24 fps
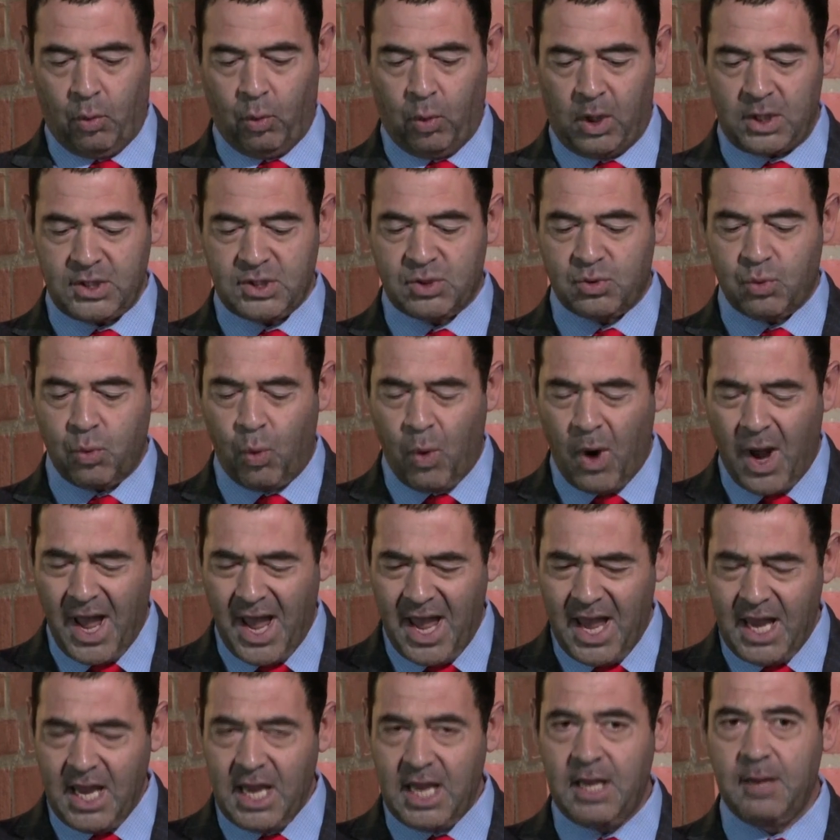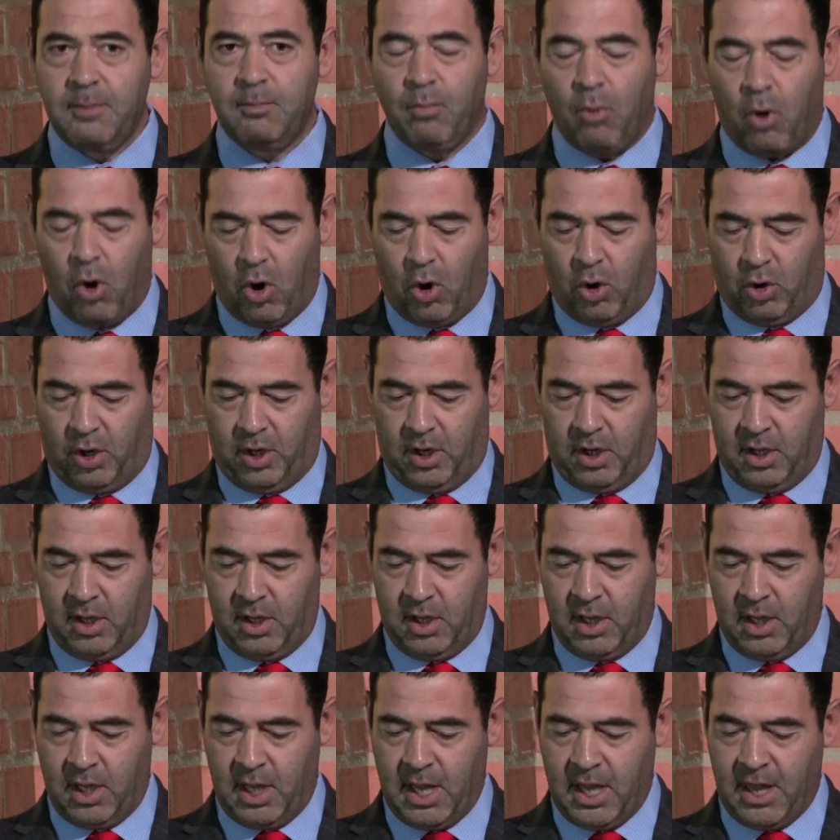was way more
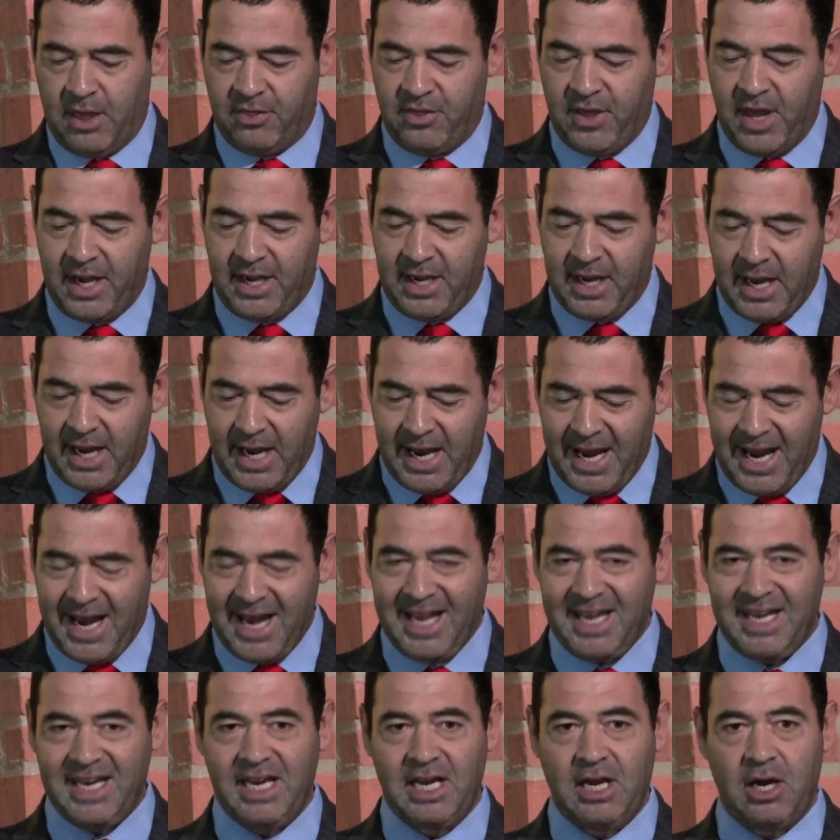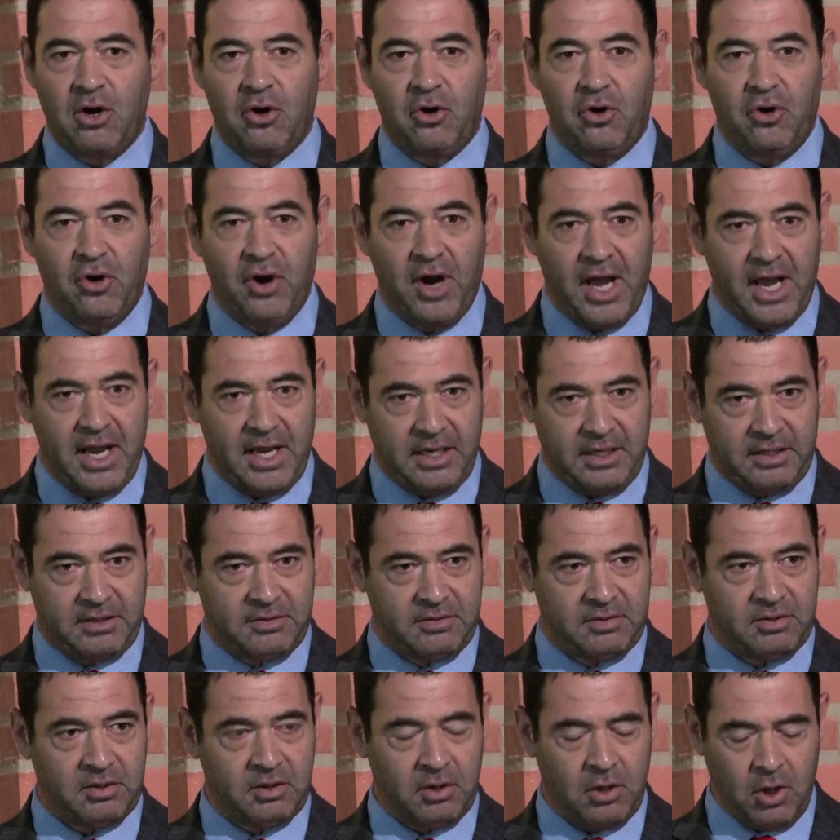than any
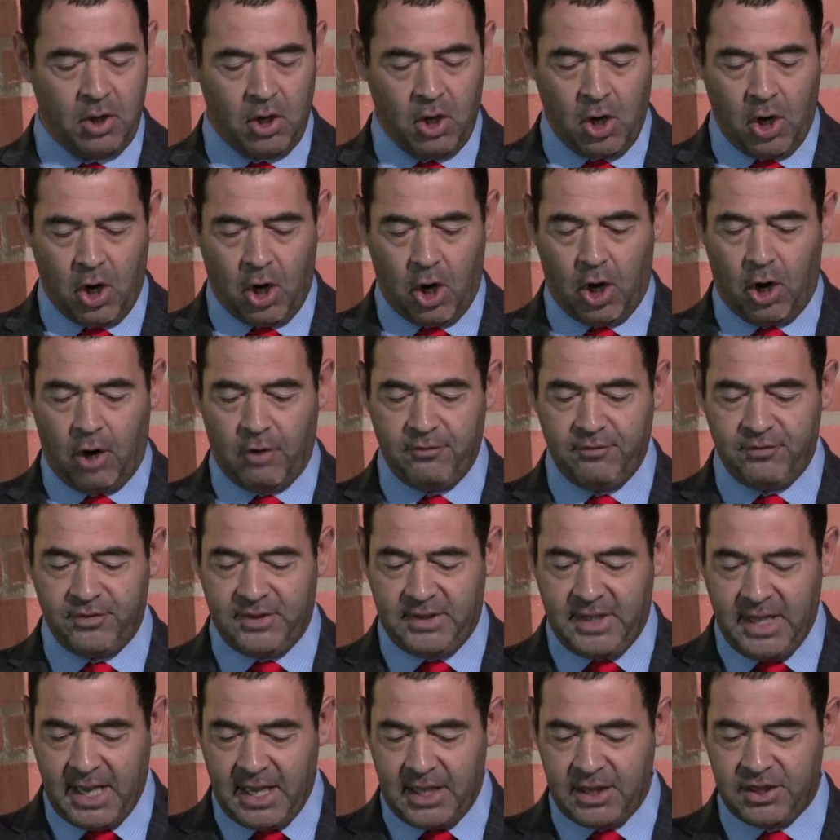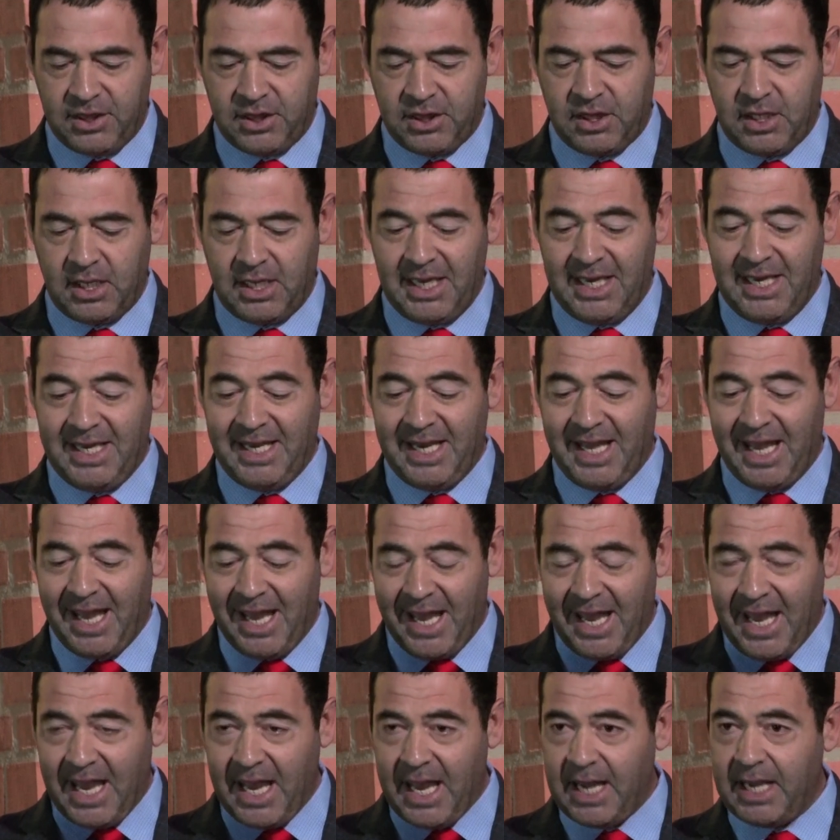rate of death in
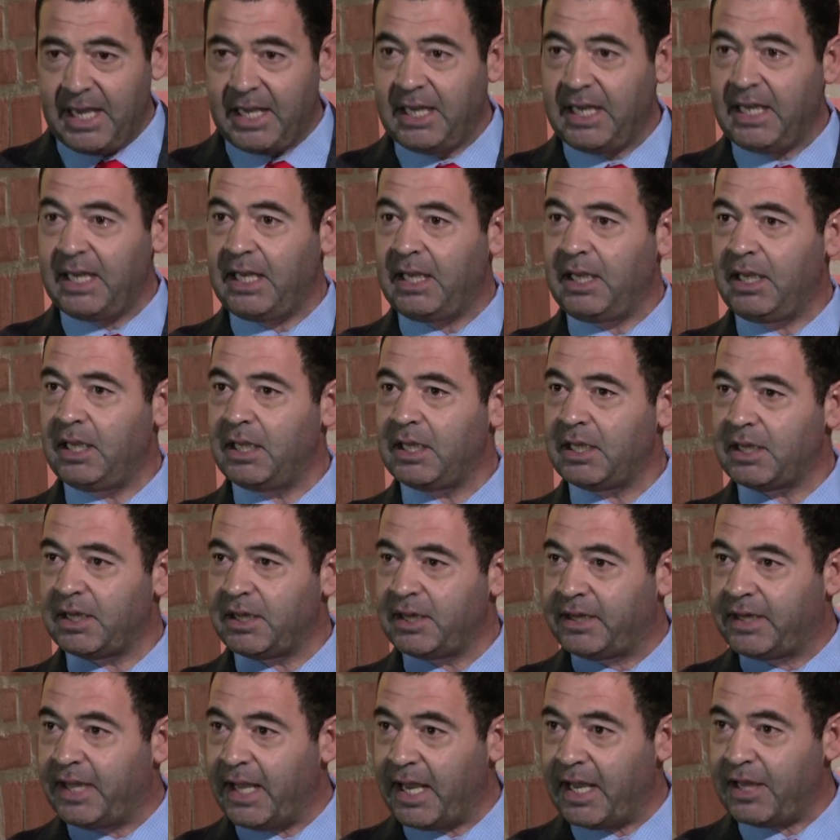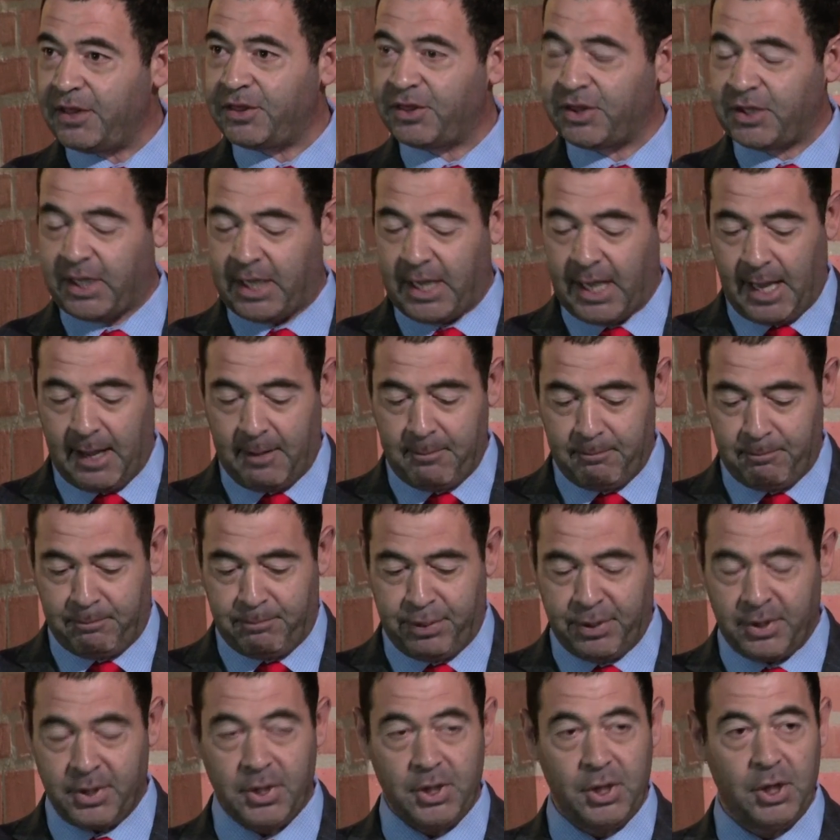any death camp
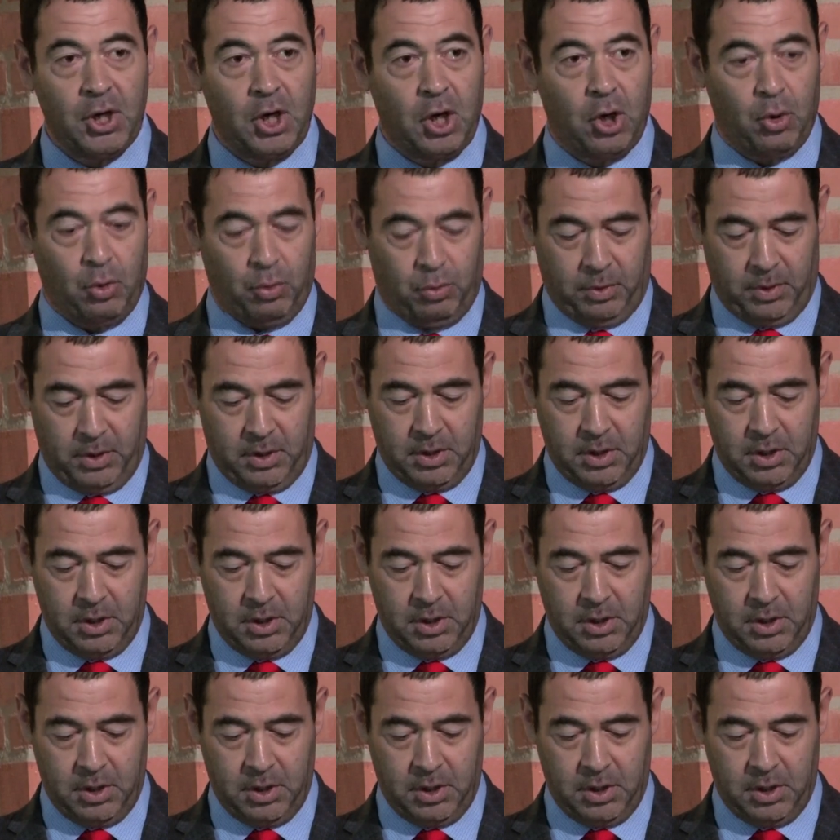known.